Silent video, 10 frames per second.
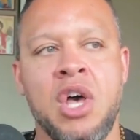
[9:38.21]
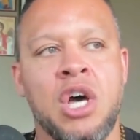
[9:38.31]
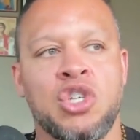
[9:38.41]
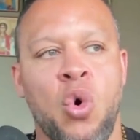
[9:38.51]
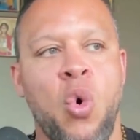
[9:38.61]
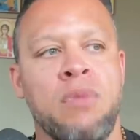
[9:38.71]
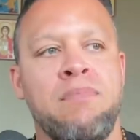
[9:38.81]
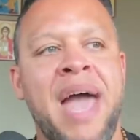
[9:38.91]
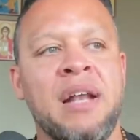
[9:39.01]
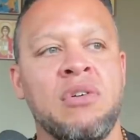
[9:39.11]
So when
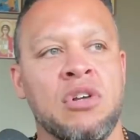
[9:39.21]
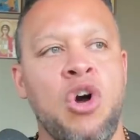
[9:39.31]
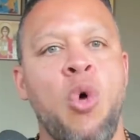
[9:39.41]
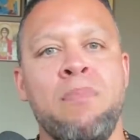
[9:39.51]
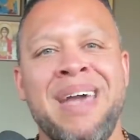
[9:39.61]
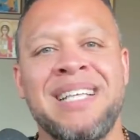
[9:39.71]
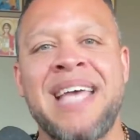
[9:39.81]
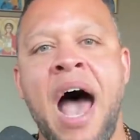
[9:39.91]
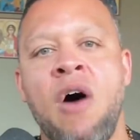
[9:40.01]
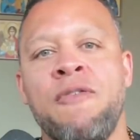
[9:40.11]
men go
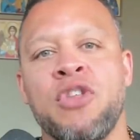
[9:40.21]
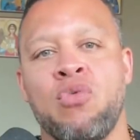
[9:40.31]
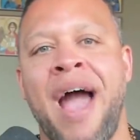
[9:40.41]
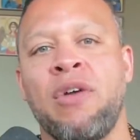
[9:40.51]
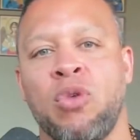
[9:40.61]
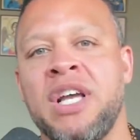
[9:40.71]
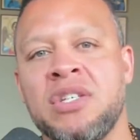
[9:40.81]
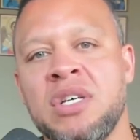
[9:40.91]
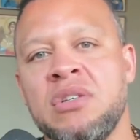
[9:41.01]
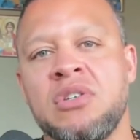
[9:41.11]
MGTOW for the right
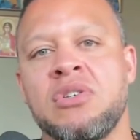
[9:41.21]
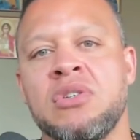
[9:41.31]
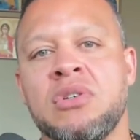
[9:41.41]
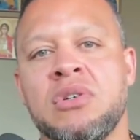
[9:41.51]
reasons,